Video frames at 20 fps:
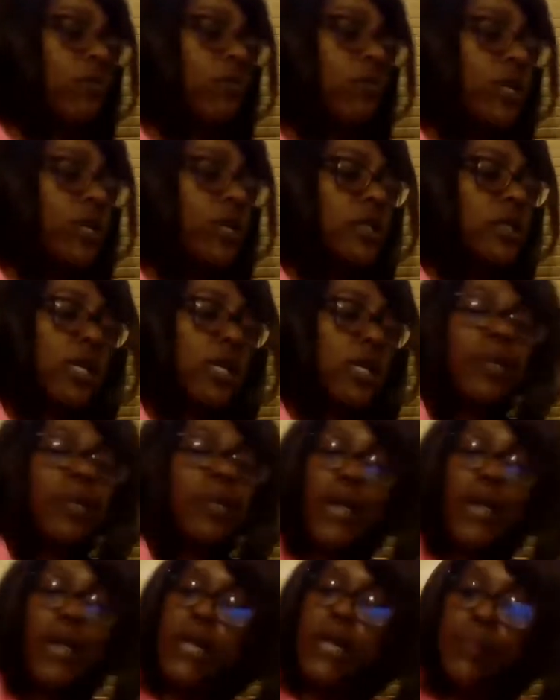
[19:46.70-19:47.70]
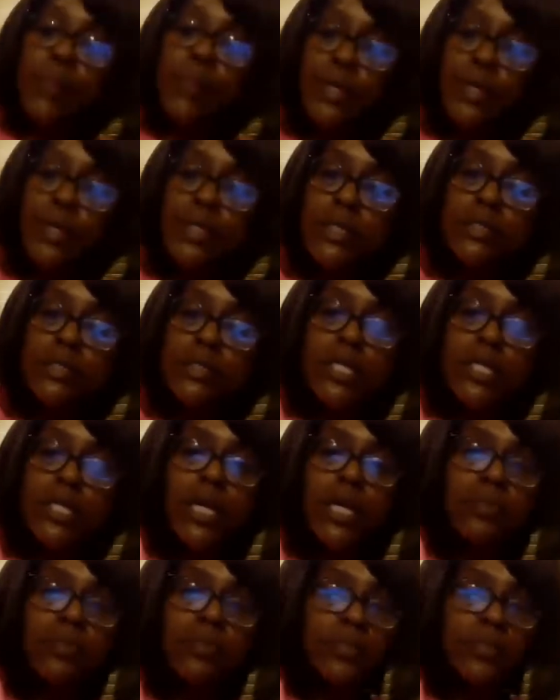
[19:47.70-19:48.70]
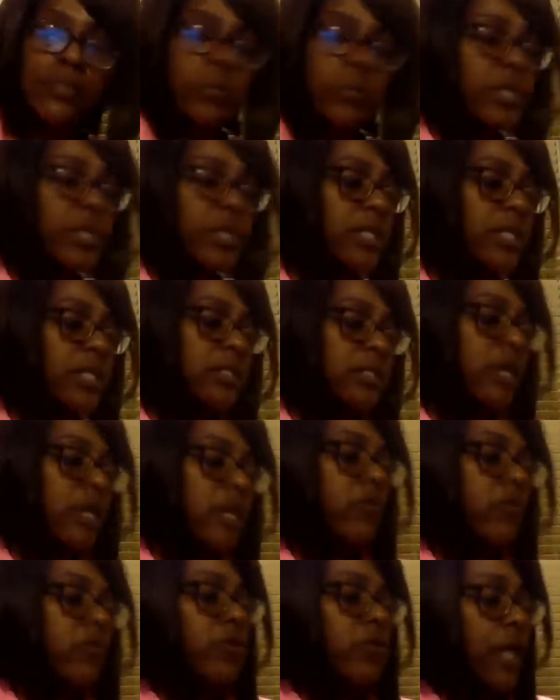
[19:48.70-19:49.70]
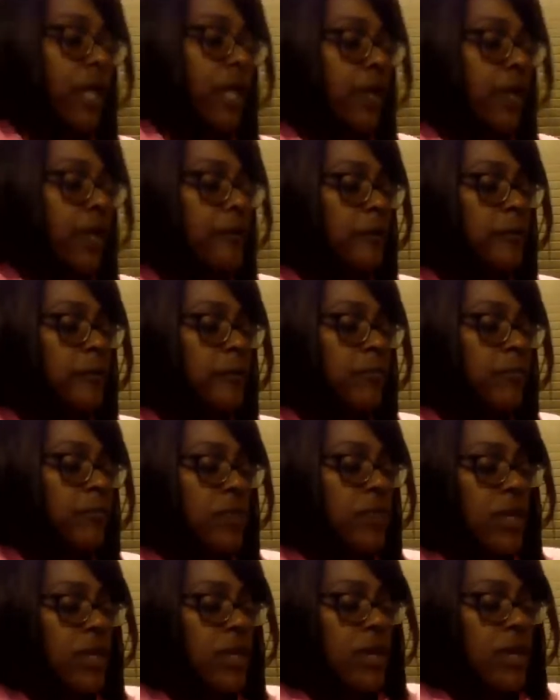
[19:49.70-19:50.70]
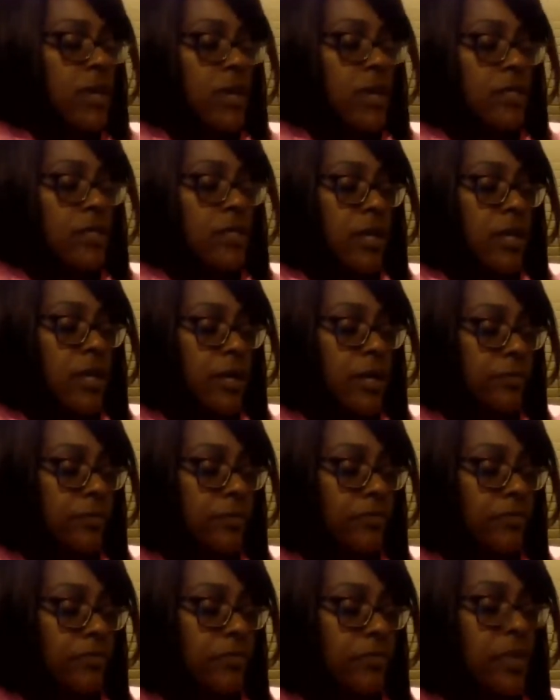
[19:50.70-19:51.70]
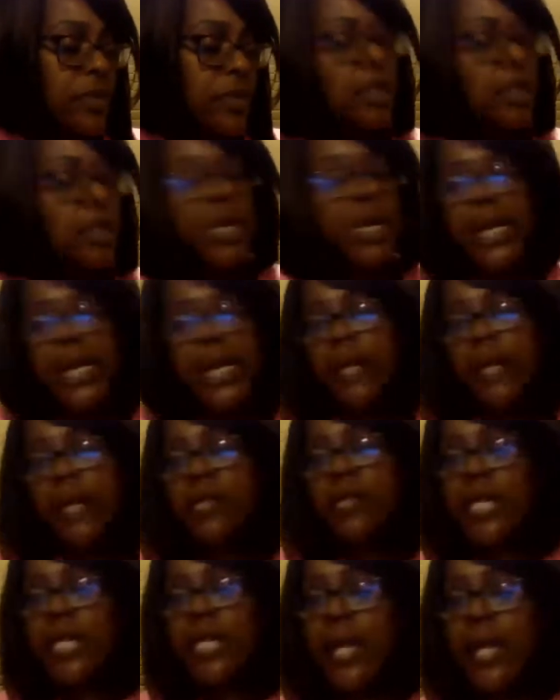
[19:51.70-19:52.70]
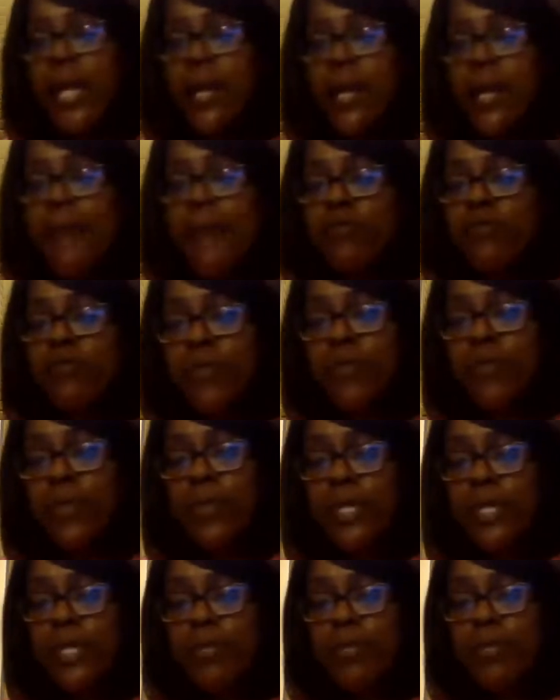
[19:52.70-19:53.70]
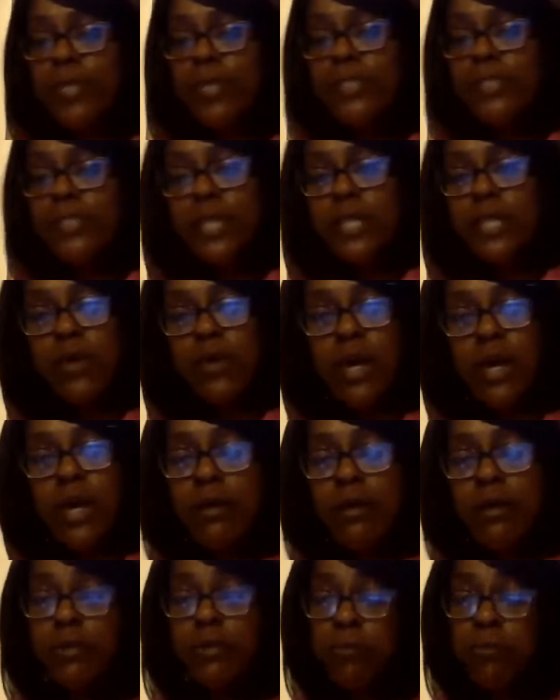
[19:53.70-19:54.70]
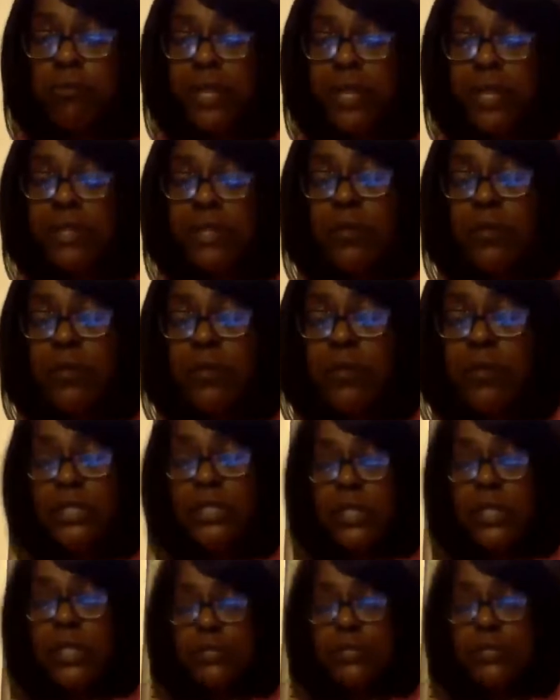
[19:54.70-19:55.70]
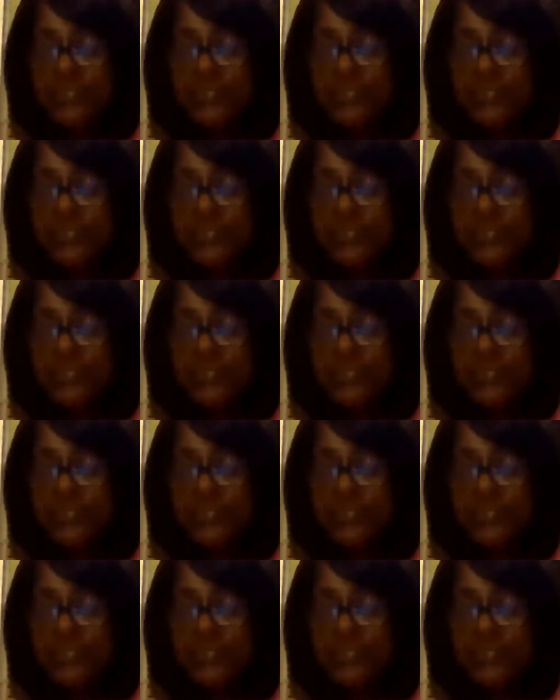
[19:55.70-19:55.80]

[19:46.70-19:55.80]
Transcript: with a pain pill to help the swelling and stuff go down, and that comes from me being in the military, all the running that we did.